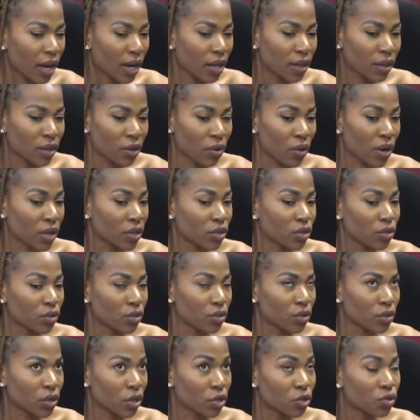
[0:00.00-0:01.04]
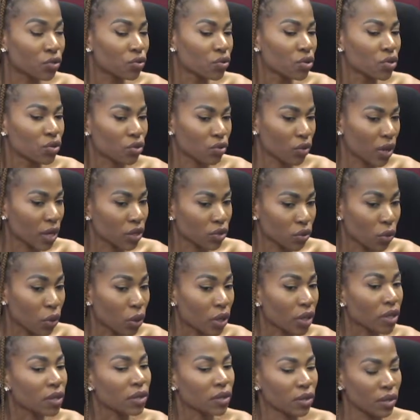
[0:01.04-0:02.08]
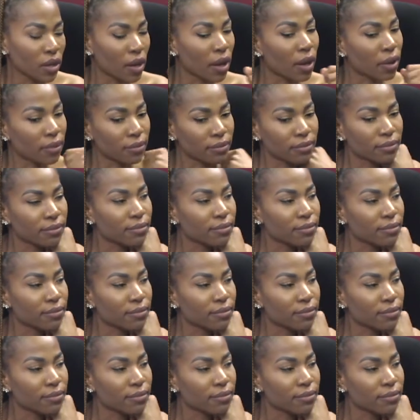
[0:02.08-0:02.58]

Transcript: and the Children's Rights coin. Yeah.